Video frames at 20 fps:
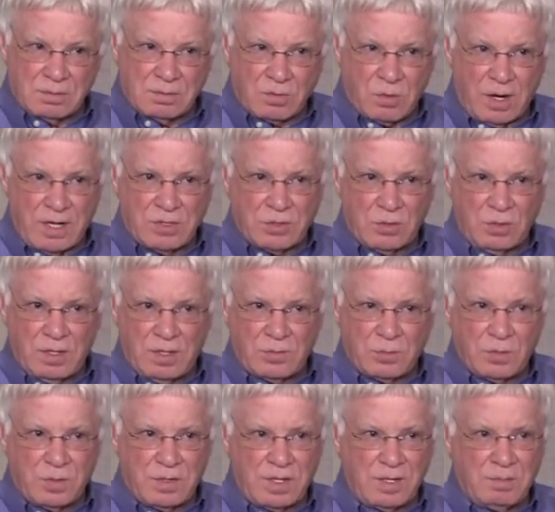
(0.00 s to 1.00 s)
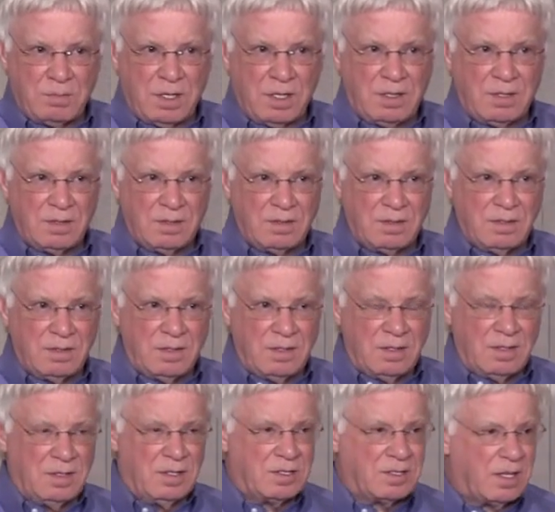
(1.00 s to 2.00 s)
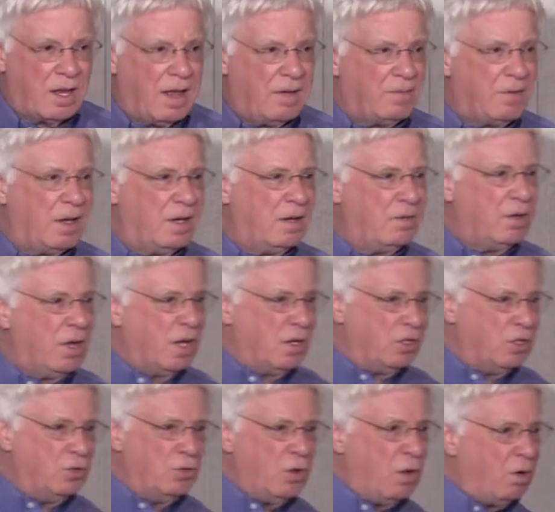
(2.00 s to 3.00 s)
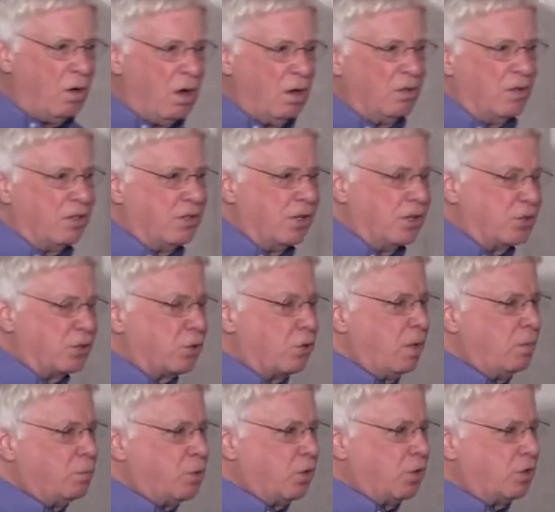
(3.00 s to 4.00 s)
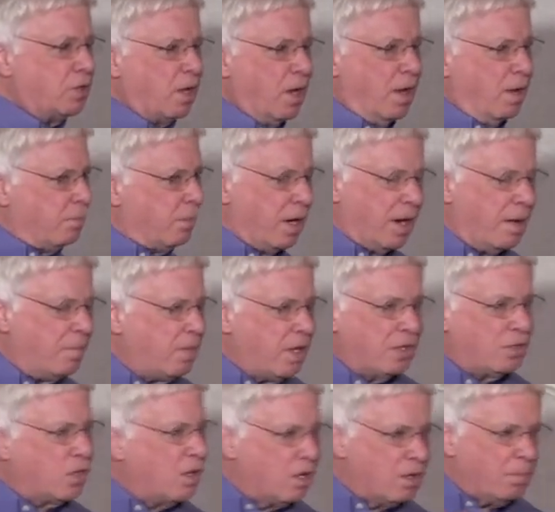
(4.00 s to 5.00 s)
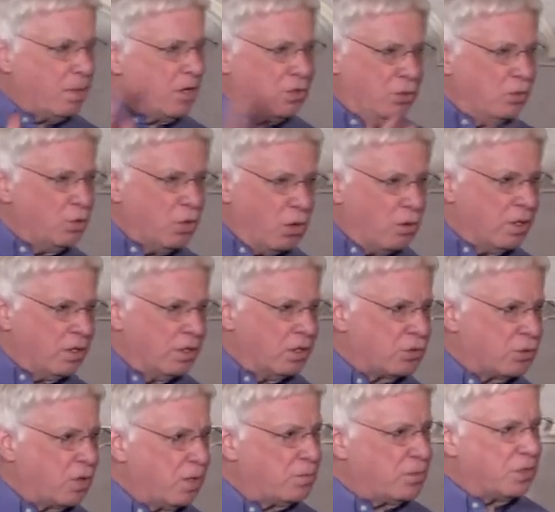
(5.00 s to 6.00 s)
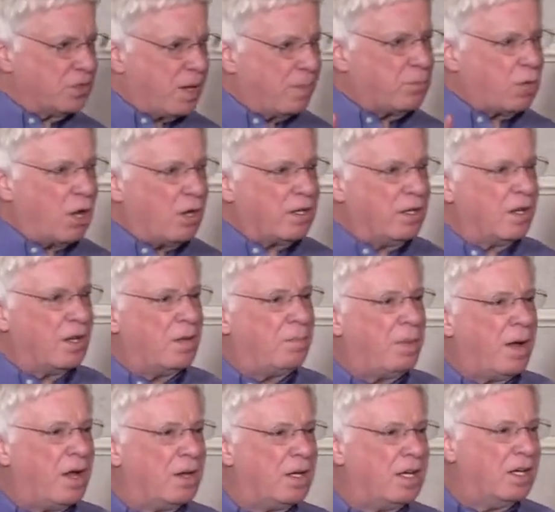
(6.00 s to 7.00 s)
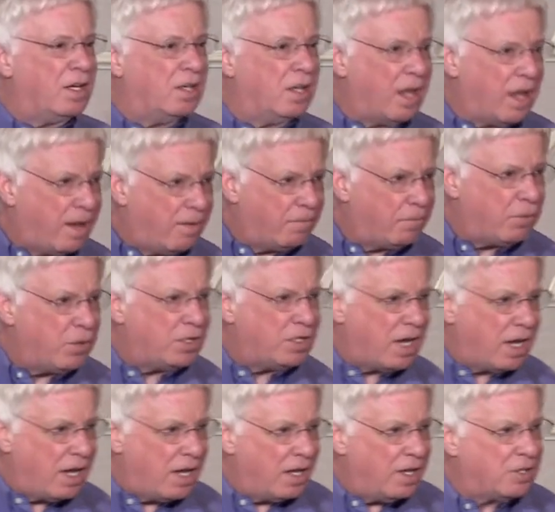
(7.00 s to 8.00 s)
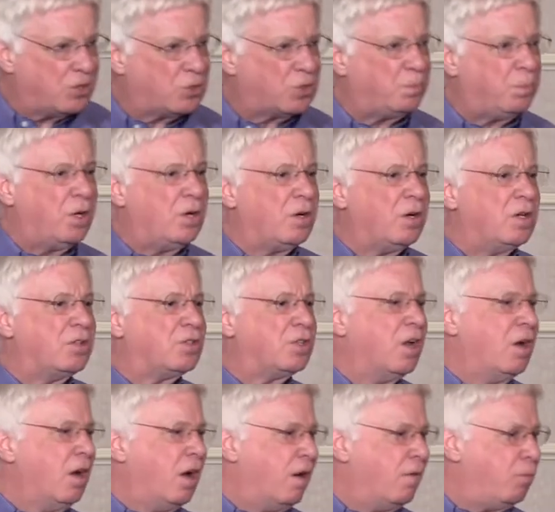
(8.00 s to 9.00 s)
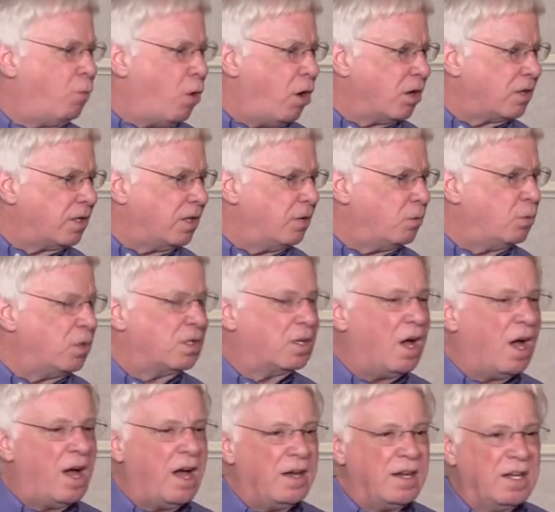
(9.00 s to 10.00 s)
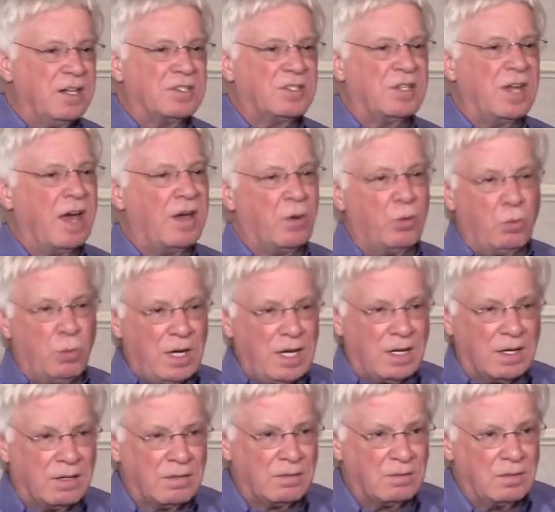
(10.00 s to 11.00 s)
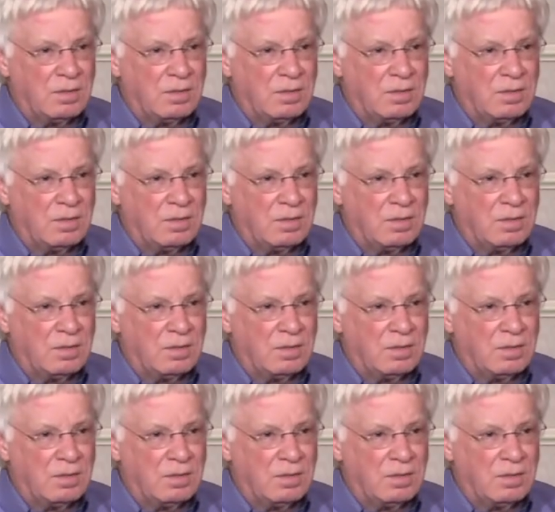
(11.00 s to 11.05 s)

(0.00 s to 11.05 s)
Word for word: Christ who lives within me. This life I live. You know all of the scriptures, but I'm not talking about you knowing the scriptures. I'm talking about in everyday experience of walking with God, it's not a we.